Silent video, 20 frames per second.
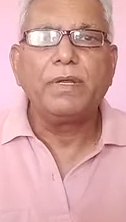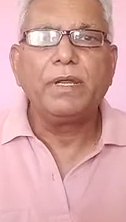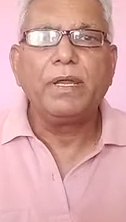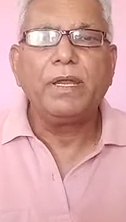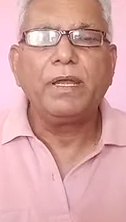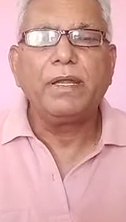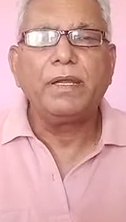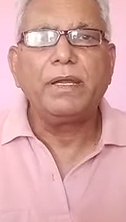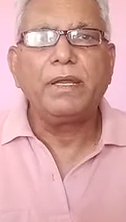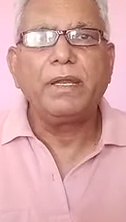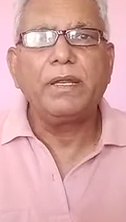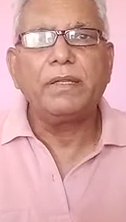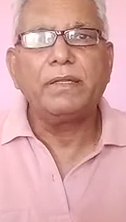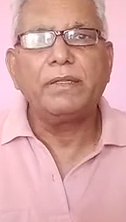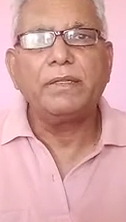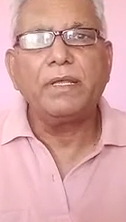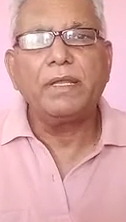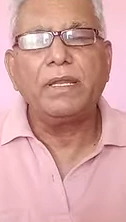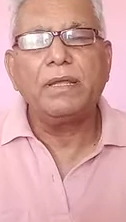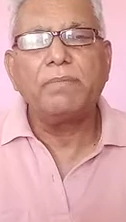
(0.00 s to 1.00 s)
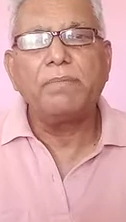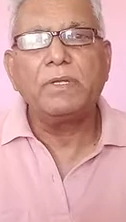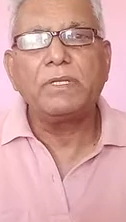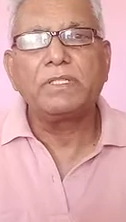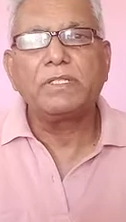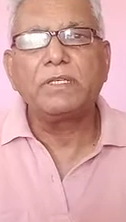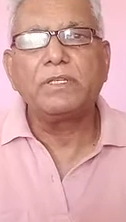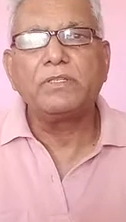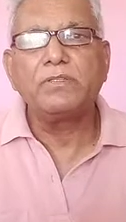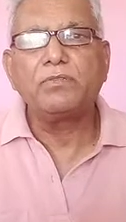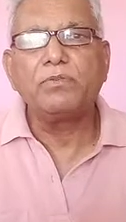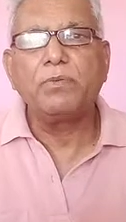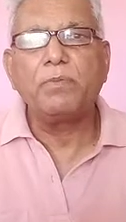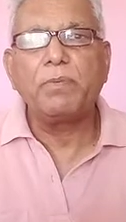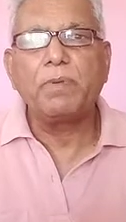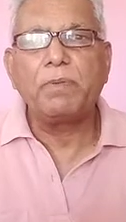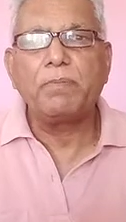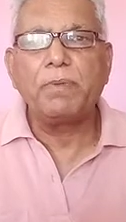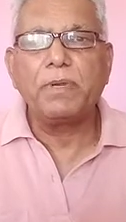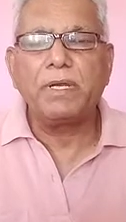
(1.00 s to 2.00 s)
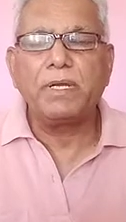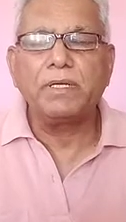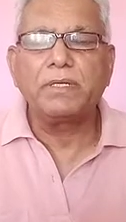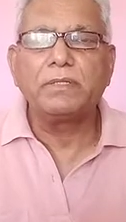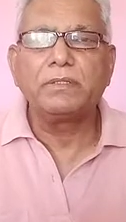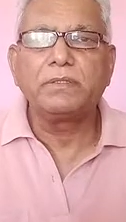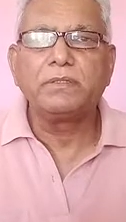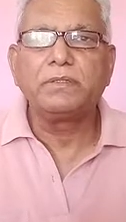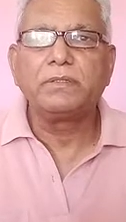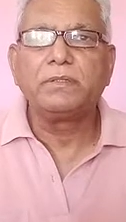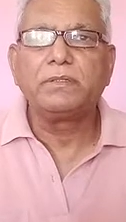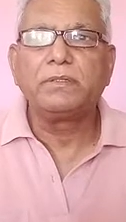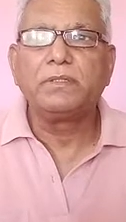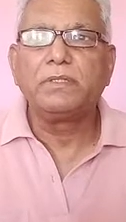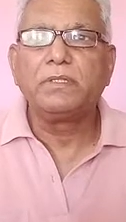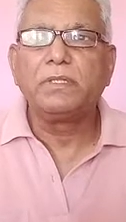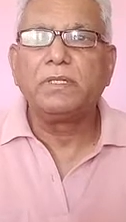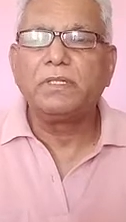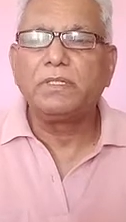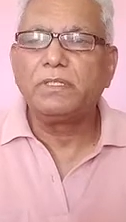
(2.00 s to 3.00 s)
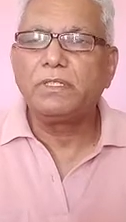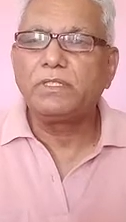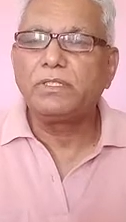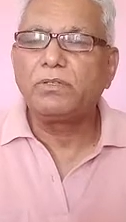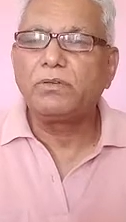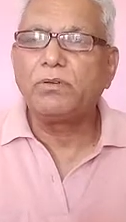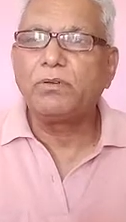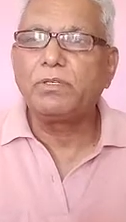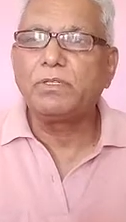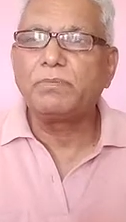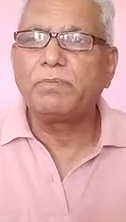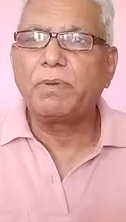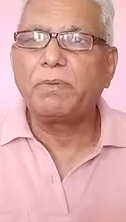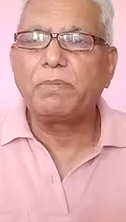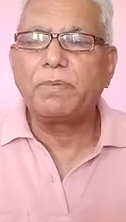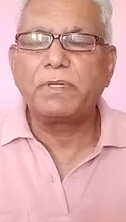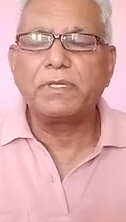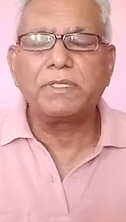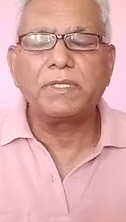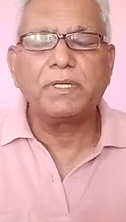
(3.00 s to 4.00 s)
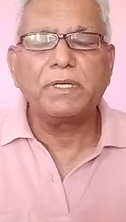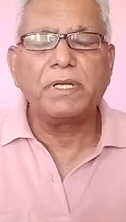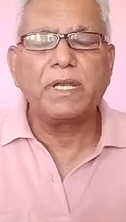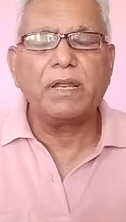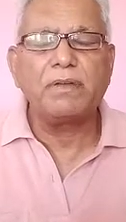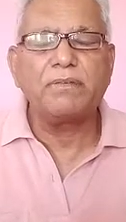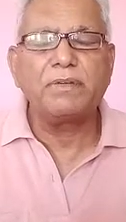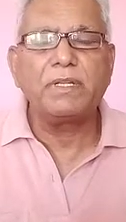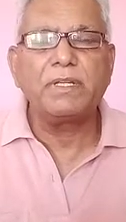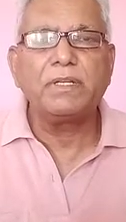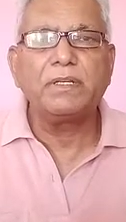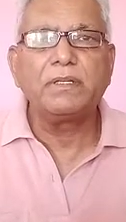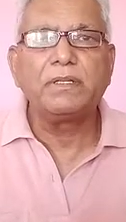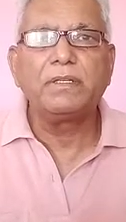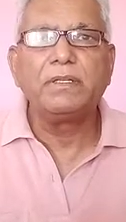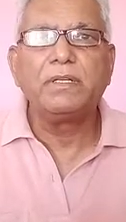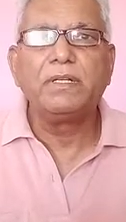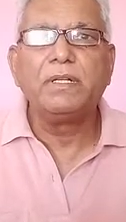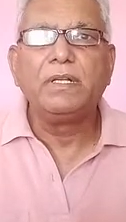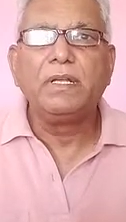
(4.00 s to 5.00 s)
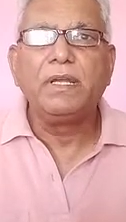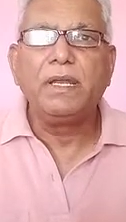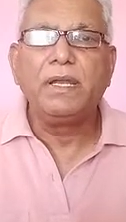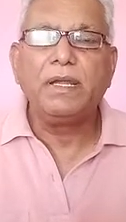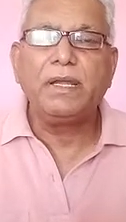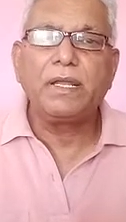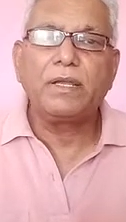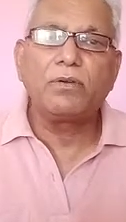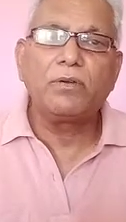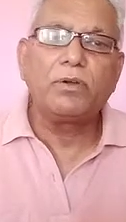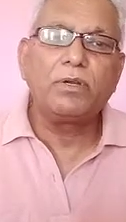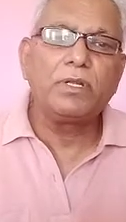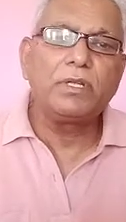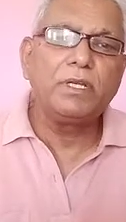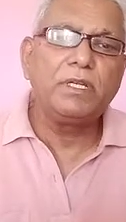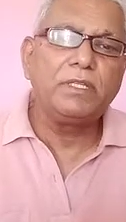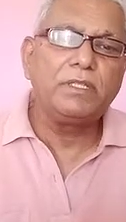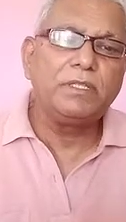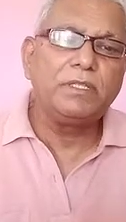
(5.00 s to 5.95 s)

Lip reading: and then application is to be prepared. This is called the preparation drafting. And accordingly the